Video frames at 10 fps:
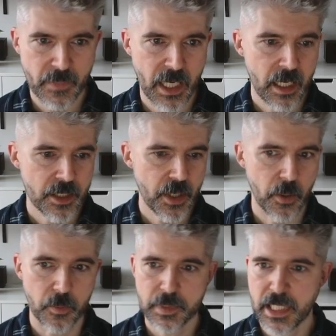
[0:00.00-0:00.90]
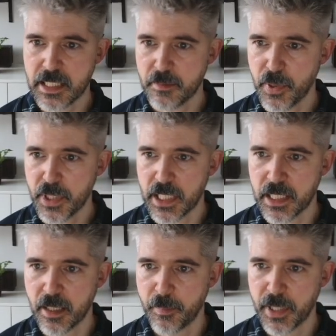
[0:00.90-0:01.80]
So let's put
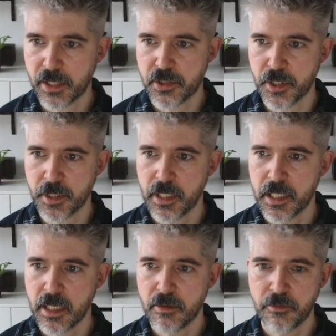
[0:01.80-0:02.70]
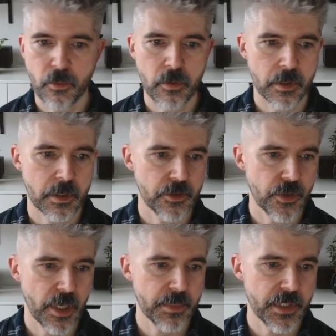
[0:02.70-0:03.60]
in a picture for
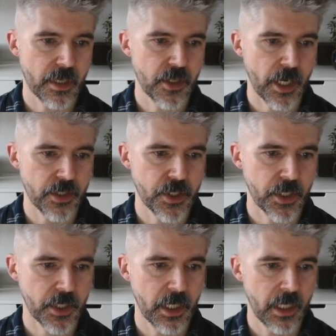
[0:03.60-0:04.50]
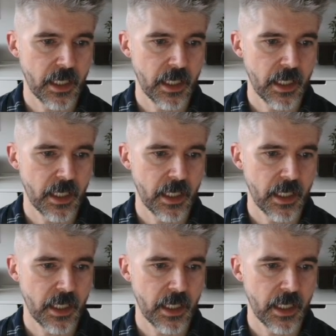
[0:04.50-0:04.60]
Trump's gesture